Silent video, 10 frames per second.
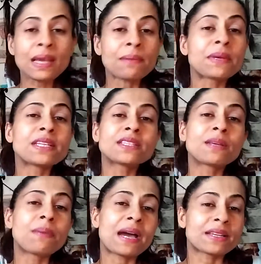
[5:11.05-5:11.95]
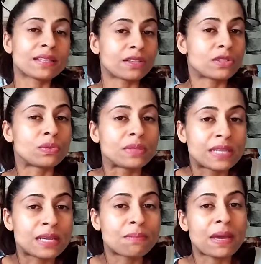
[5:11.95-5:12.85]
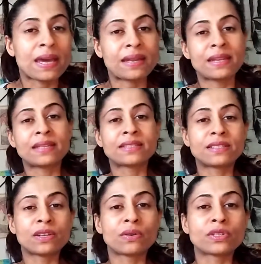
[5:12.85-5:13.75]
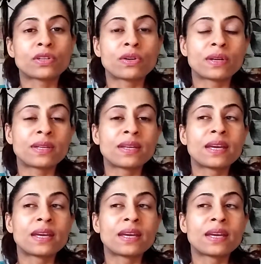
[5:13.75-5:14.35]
because the bag is not too deep, and it's, it's a good,